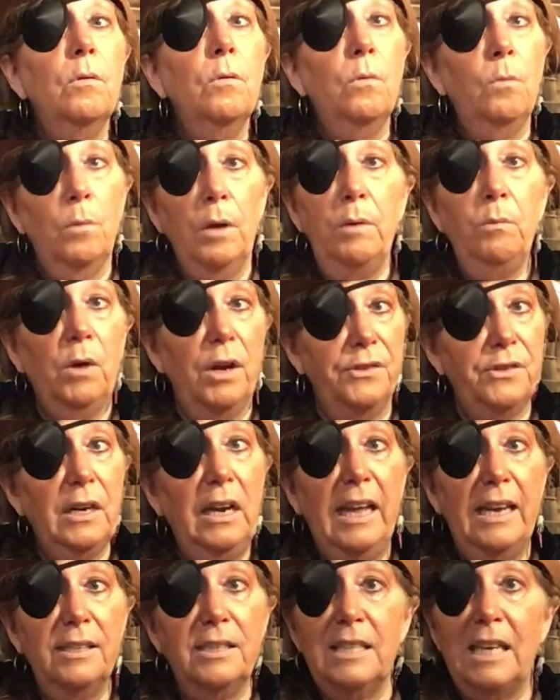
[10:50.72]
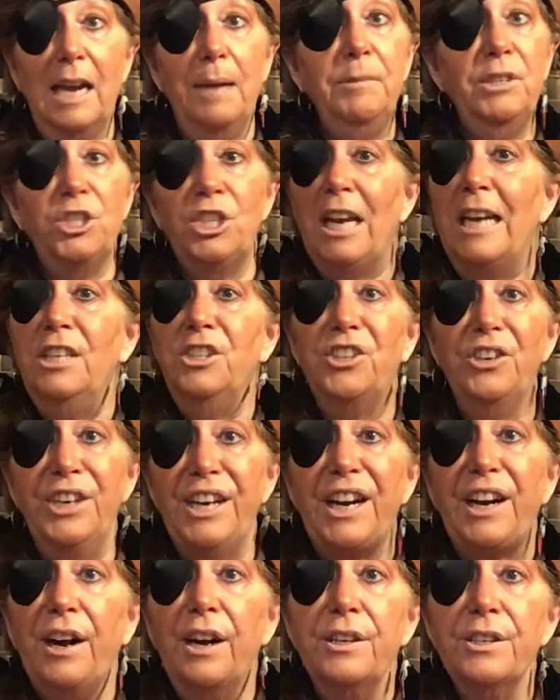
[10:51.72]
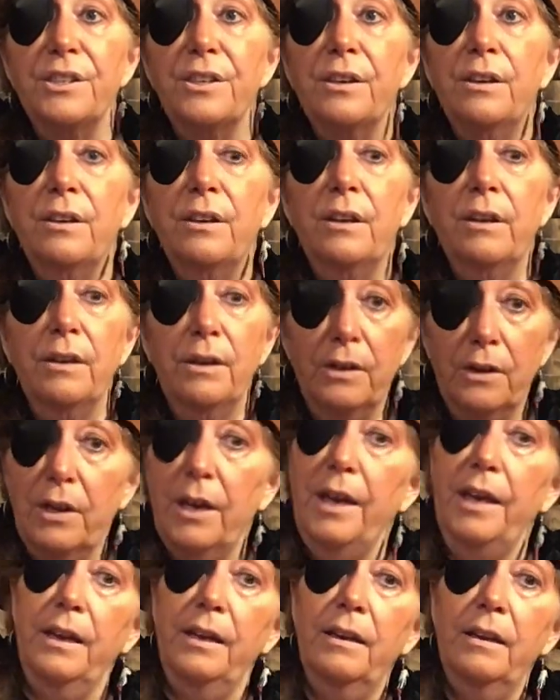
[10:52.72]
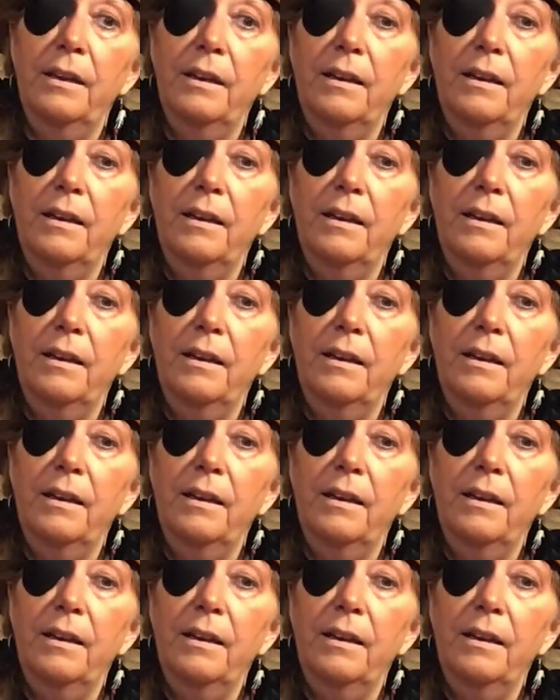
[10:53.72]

When was the last time you changed your knickers? Aye.